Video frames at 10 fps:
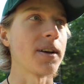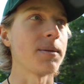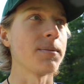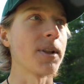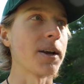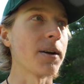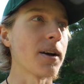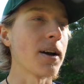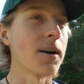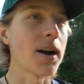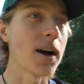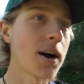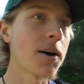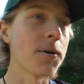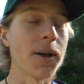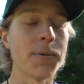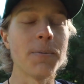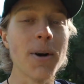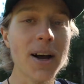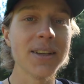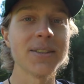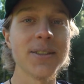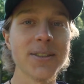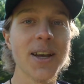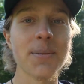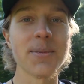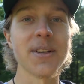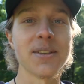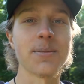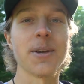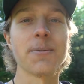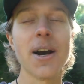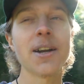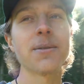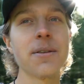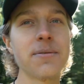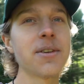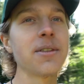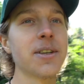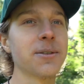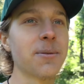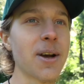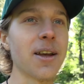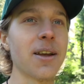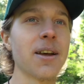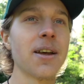I'm like, how? Like, why is this happening to me? Why do I feel this way?